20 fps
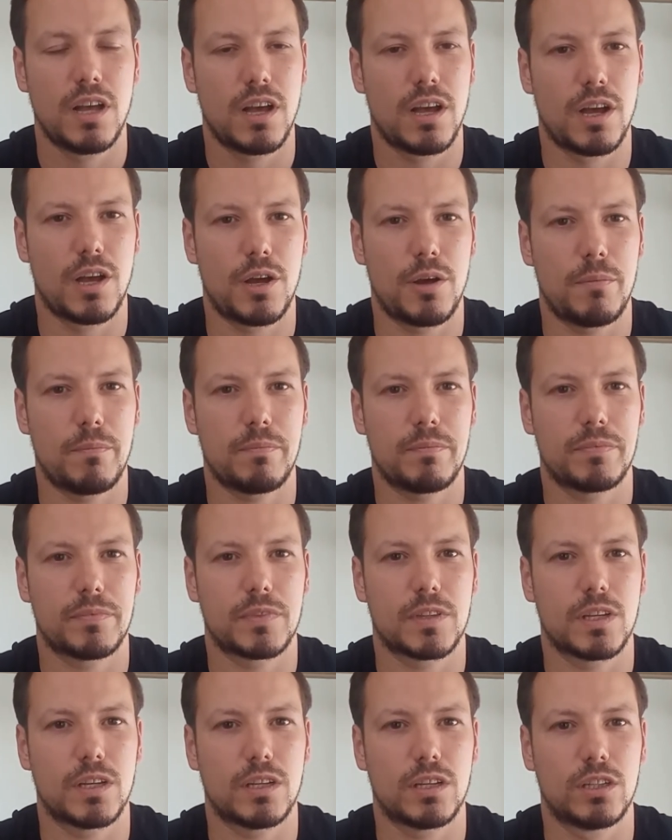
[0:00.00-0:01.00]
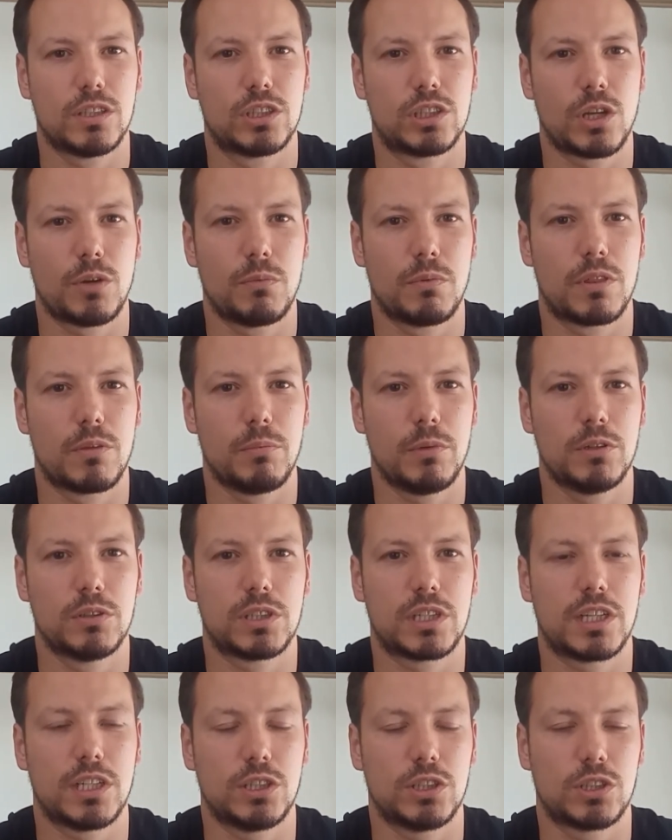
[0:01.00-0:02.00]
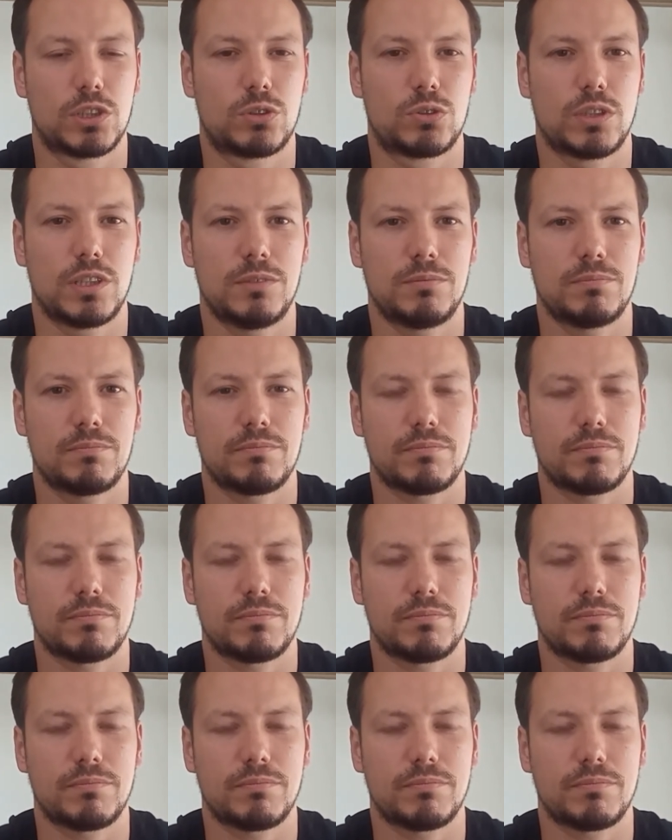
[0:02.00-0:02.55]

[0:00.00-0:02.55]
And so with the music industry,